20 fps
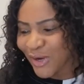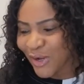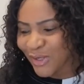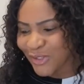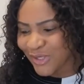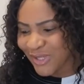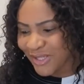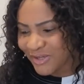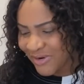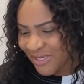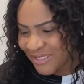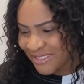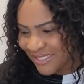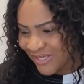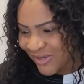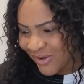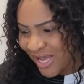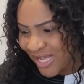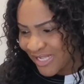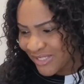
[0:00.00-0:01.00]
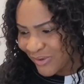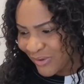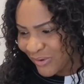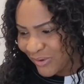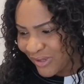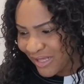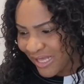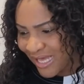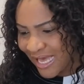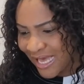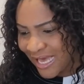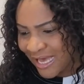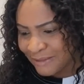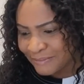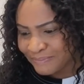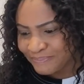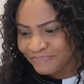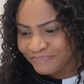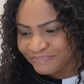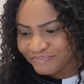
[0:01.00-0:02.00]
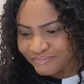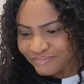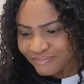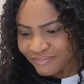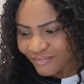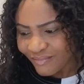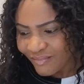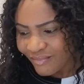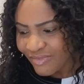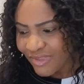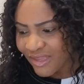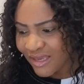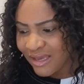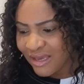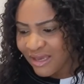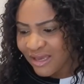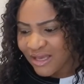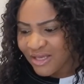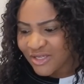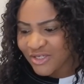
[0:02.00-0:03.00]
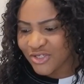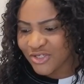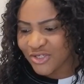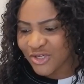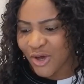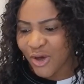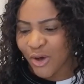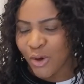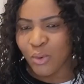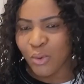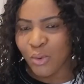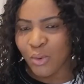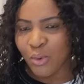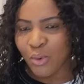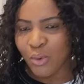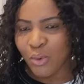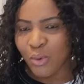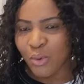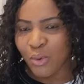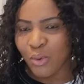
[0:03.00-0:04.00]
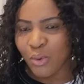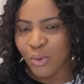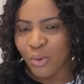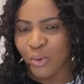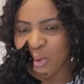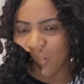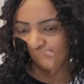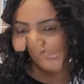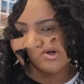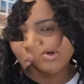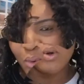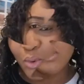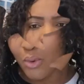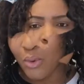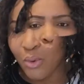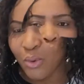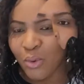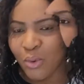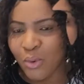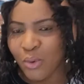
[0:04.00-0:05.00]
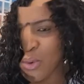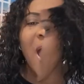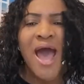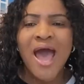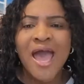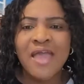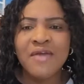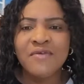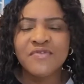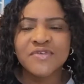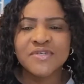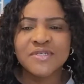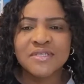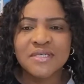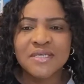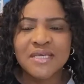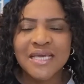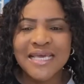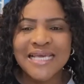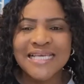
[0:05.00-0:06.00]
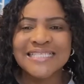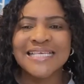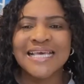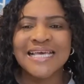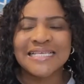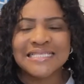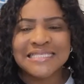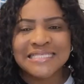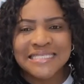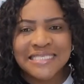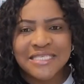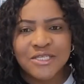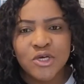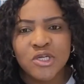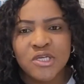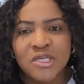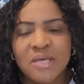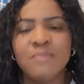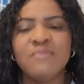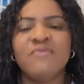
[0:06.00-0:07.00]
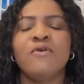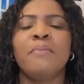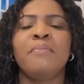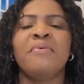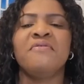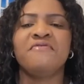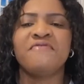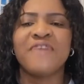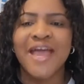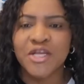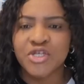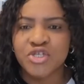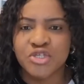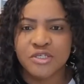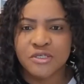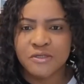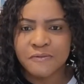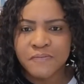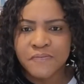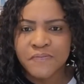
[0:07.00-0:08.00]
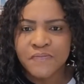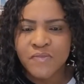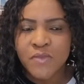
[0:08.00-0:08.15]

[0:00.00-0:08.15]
they're not tolerant at all. Um, so for some people, wives is a synonym for perfection.